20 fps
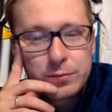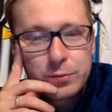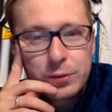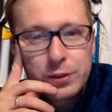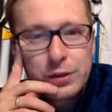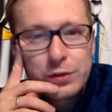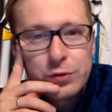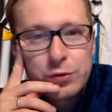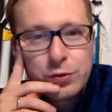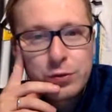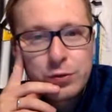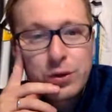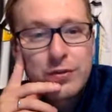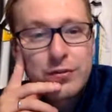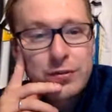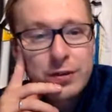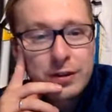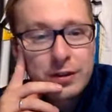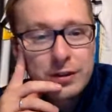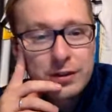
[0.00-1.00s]
need to
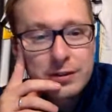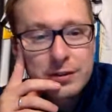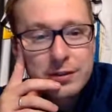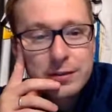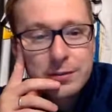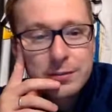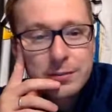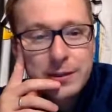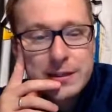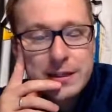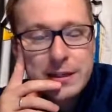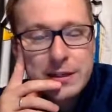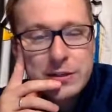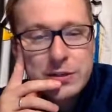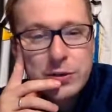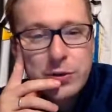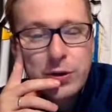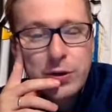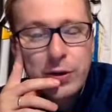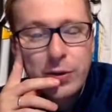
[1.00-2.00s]
refill basically.
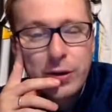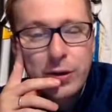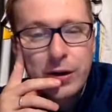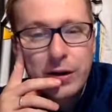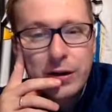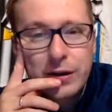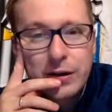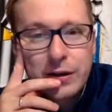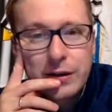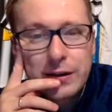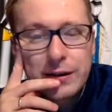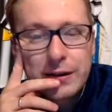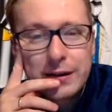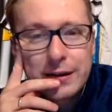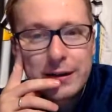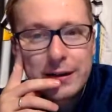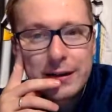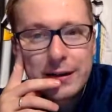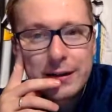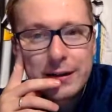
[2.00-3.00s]
So Aouar
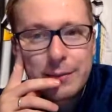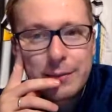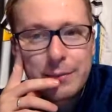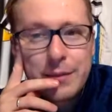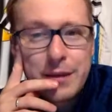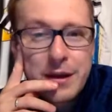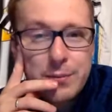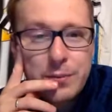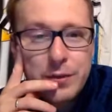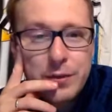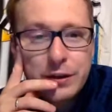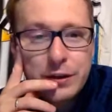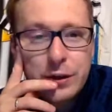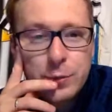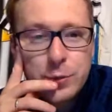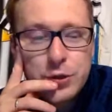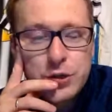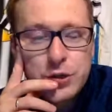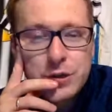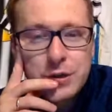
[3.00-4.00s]
may be an
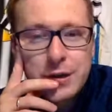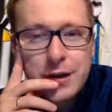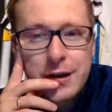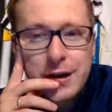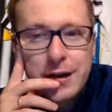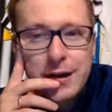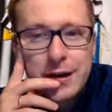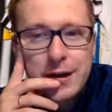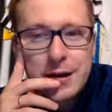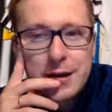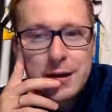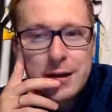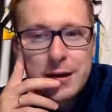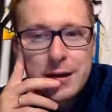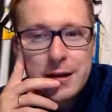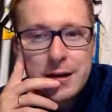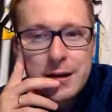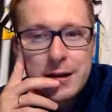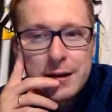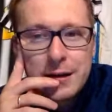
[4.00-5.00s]
option.
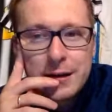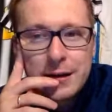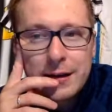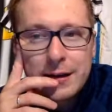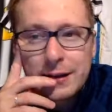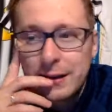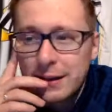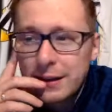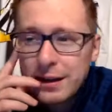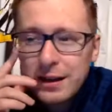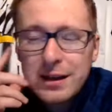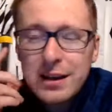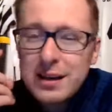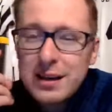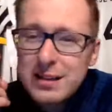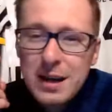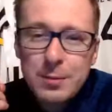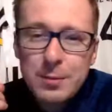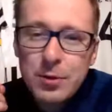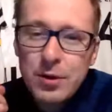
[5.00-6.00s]

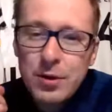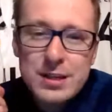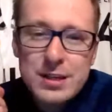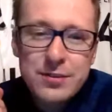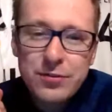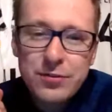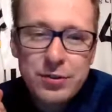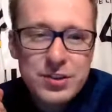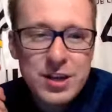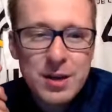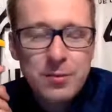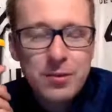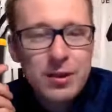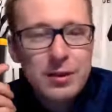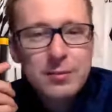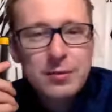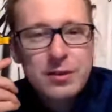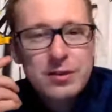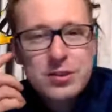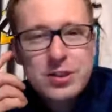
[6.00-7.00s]
Guys, I'm crazy for
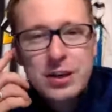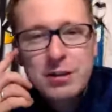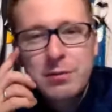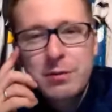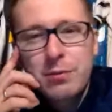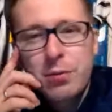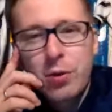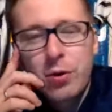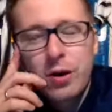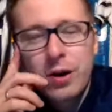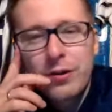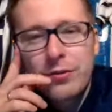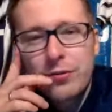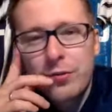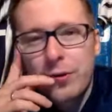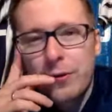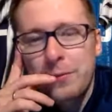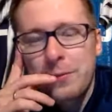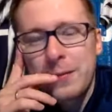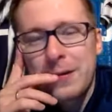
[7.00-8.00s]
Jeremy Boga
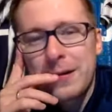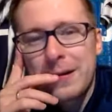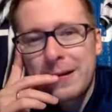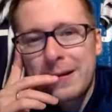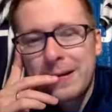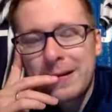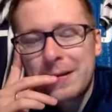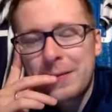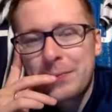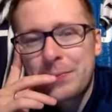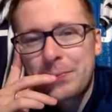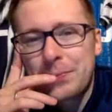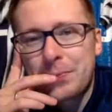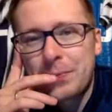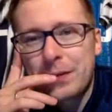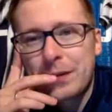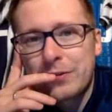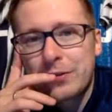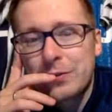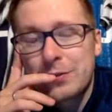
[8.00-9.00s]
from
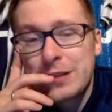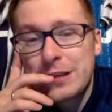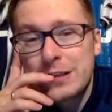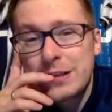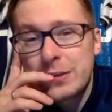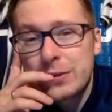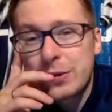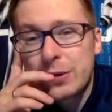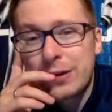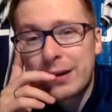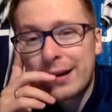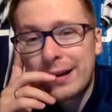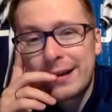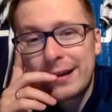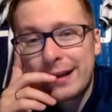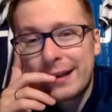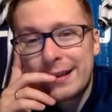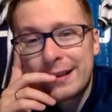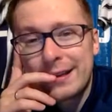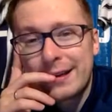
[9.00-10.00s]
Sassuolo. I
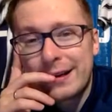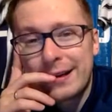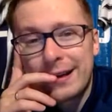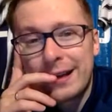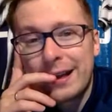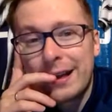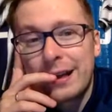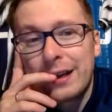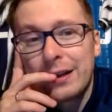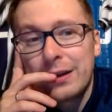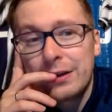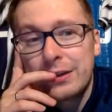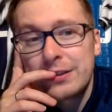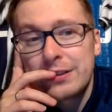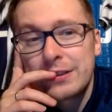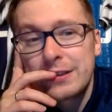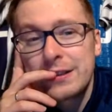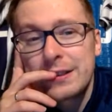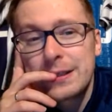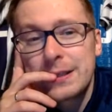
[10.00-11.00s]
like the guy a
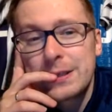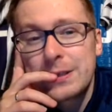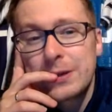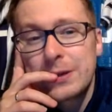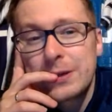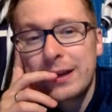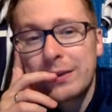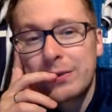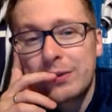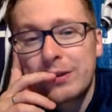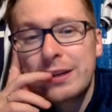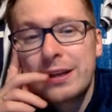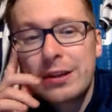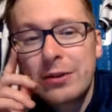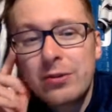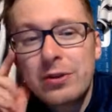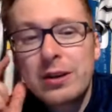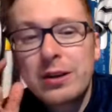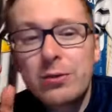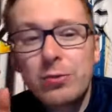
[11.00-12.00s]
lot, so I really,
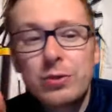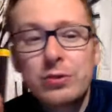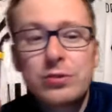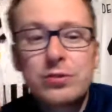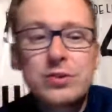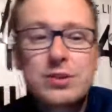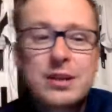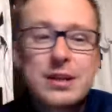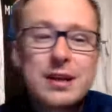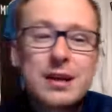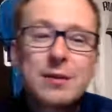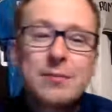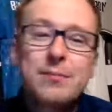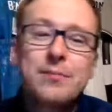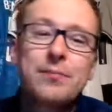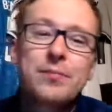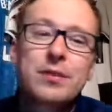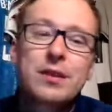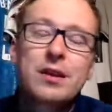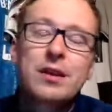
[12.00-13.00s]
really want to see him
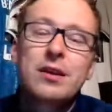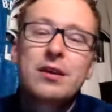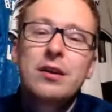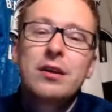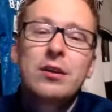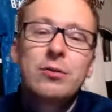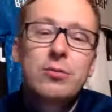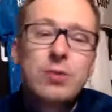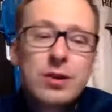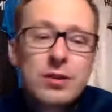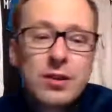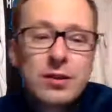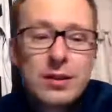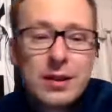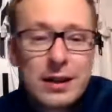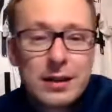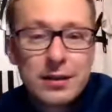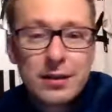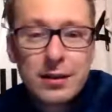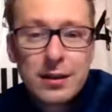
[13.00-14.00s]
rather
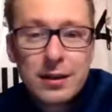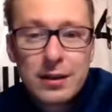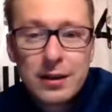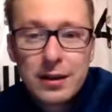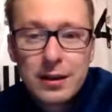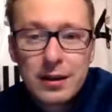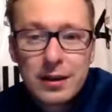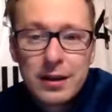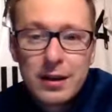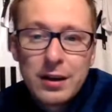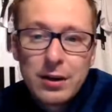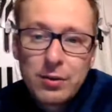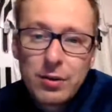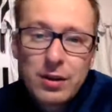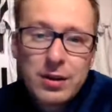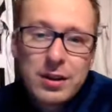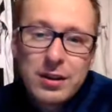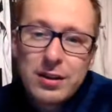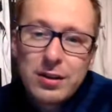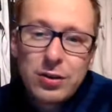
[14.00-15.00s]
than
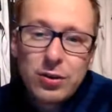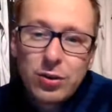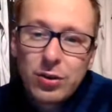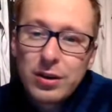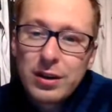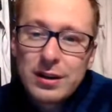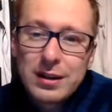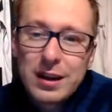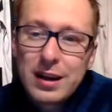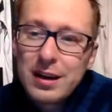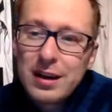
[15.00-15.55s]
Holland.